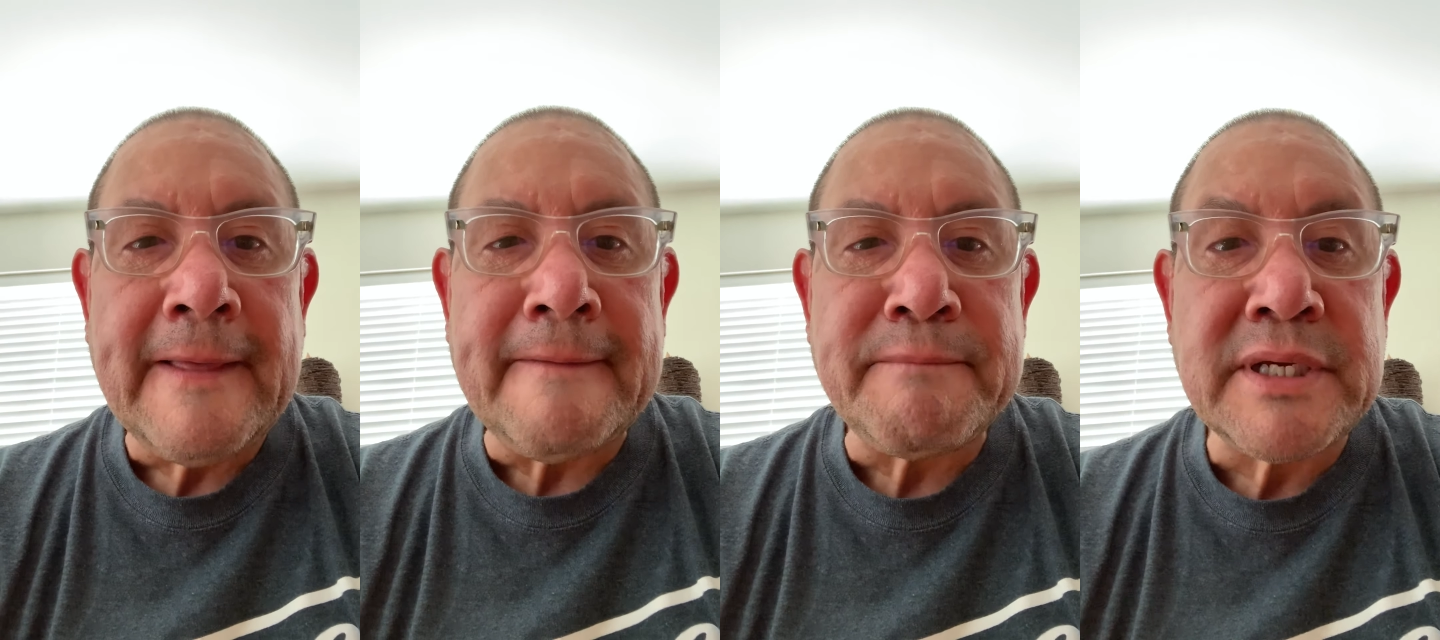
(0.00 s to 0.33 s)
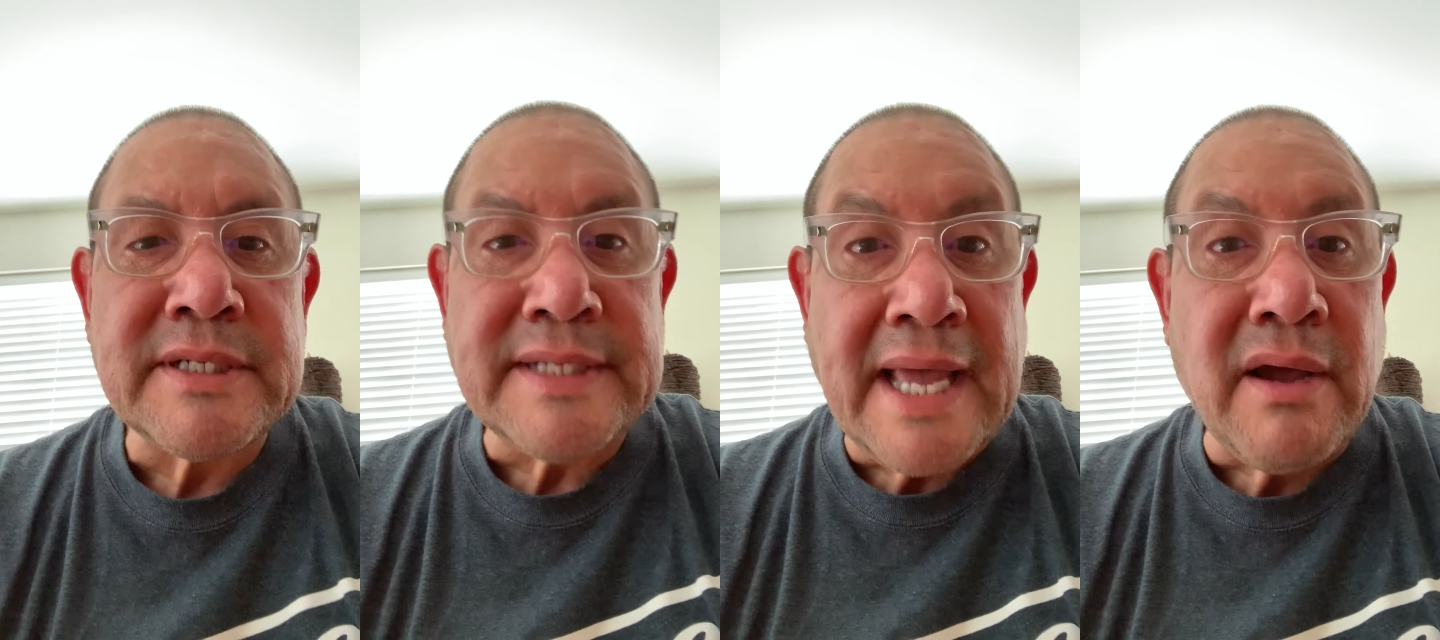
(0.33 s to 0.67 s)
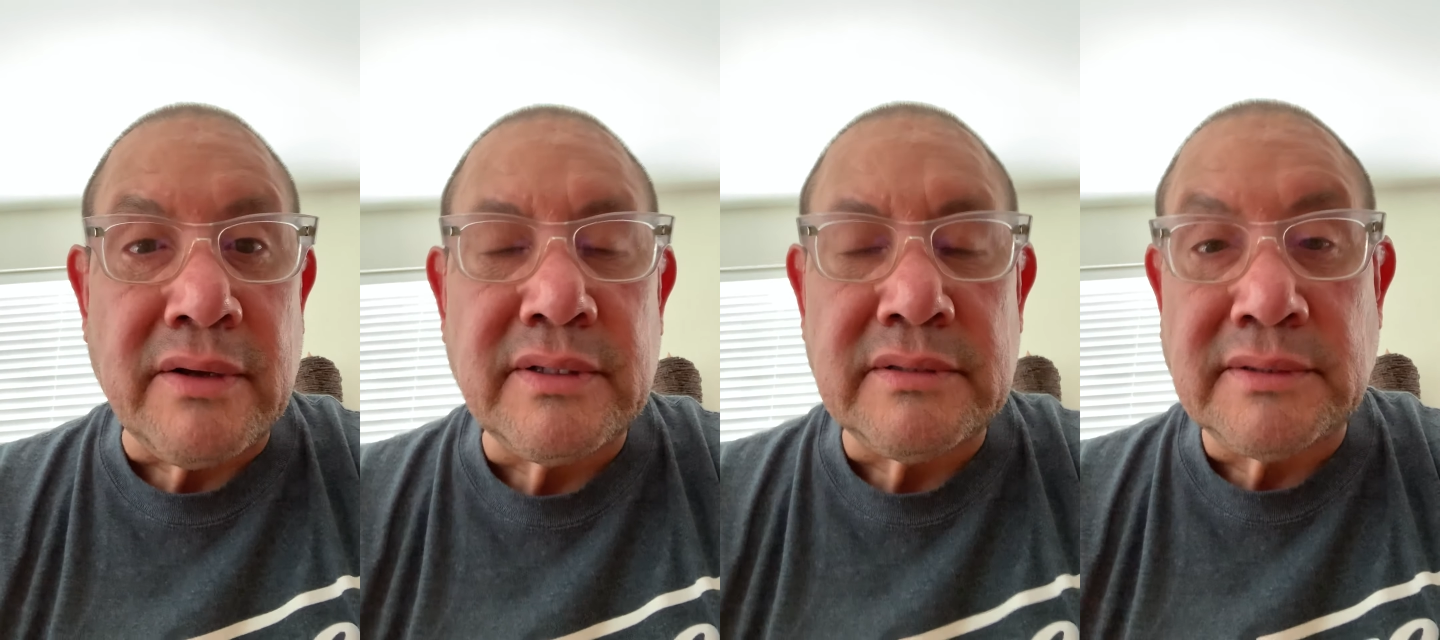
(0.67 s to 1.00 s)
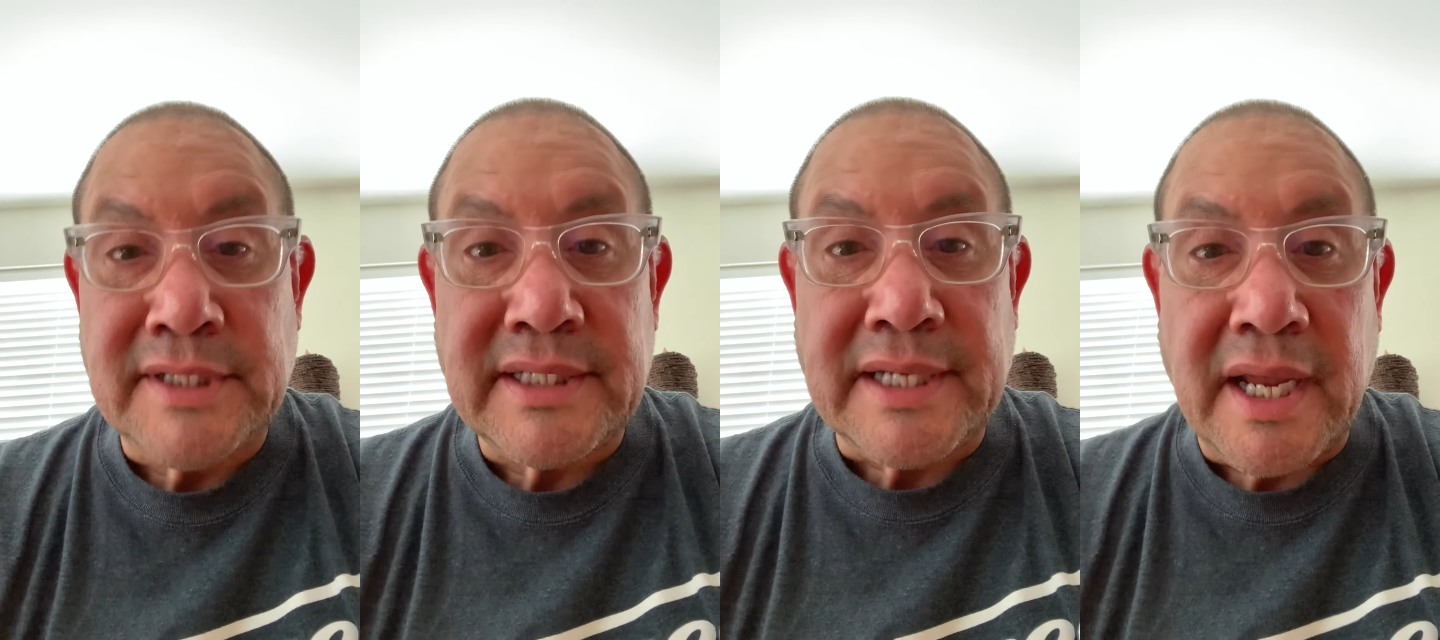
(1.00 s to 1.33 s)
Because that
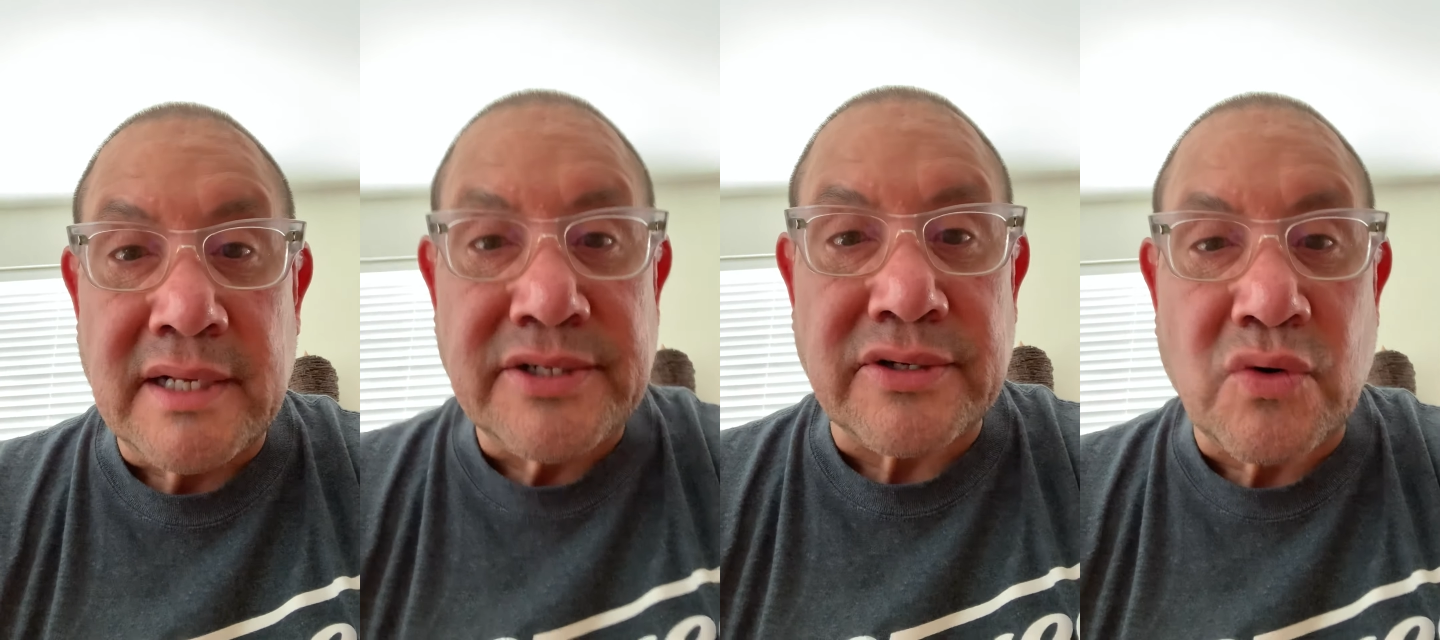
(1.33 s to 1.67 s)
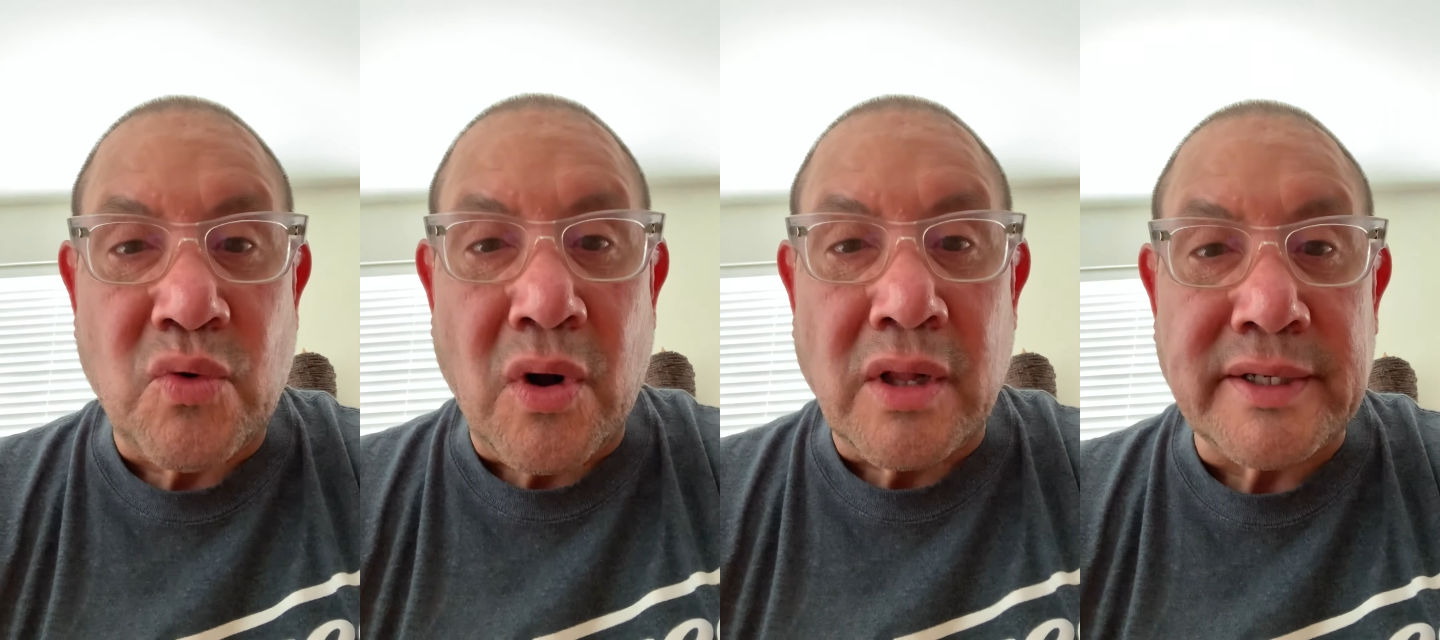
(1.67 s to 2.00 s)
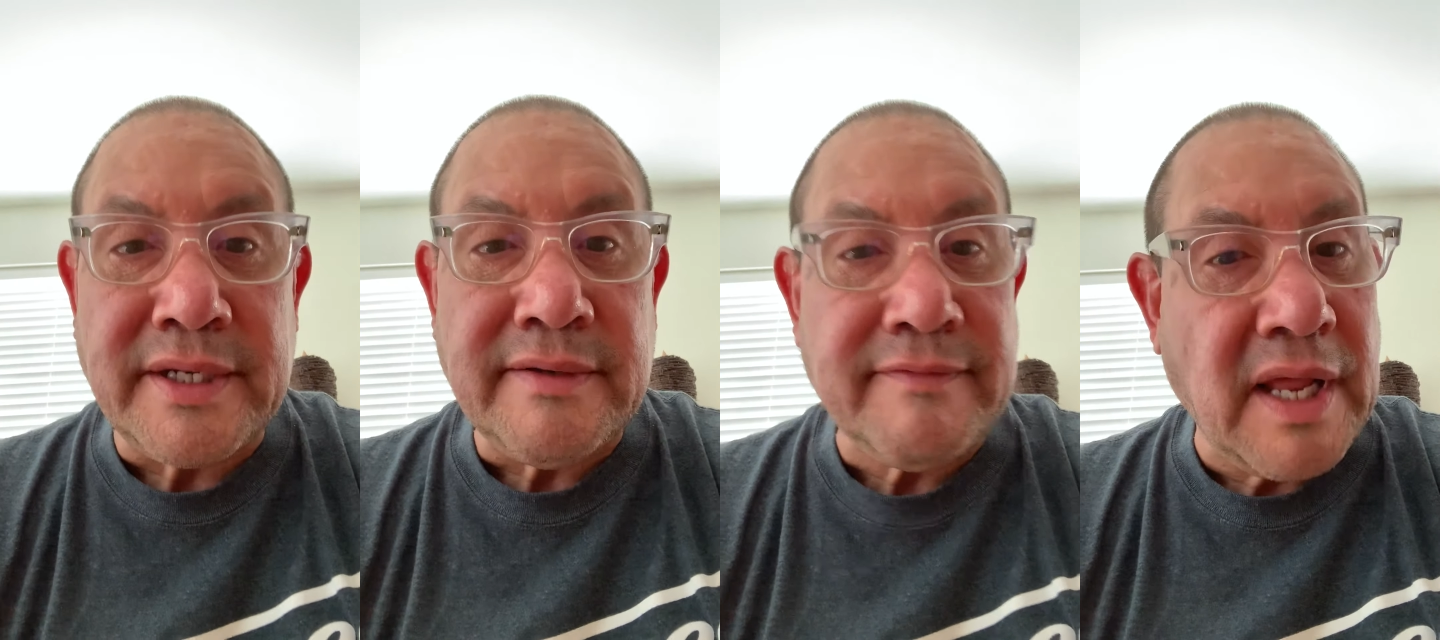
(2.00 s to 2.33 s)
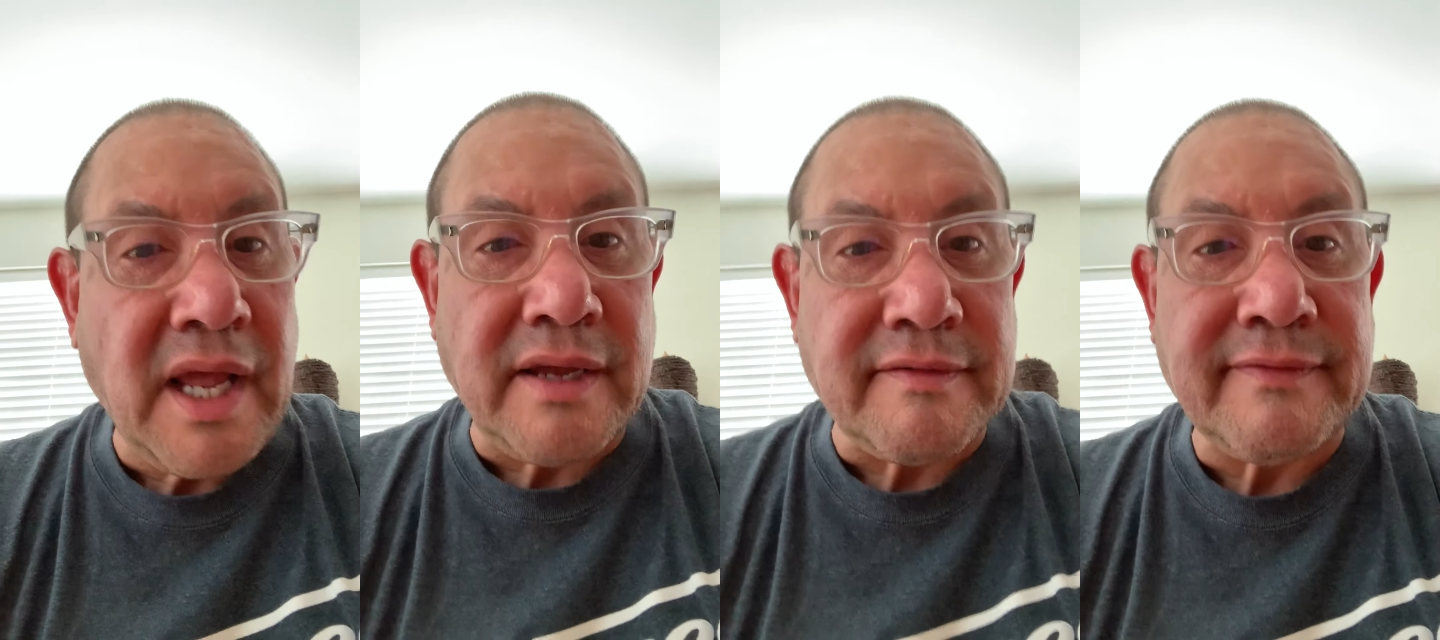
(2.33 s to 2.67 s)
dictates your quality of
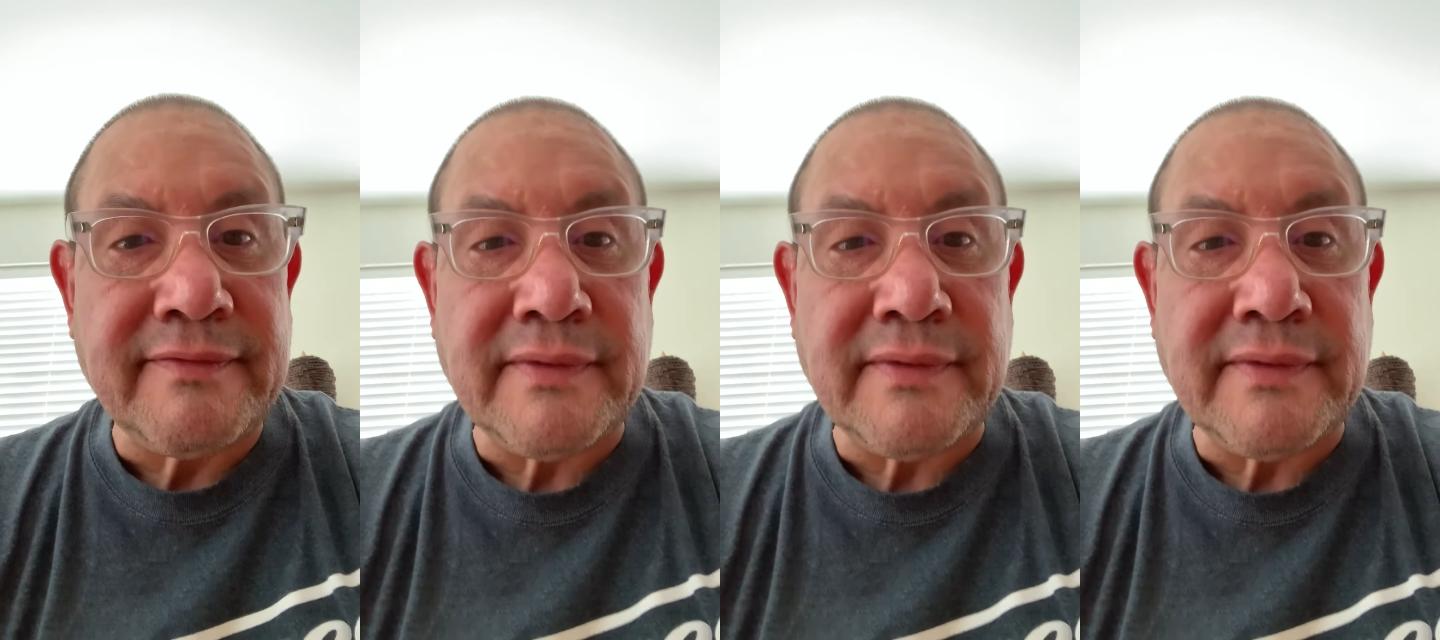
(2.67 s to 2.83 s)
life.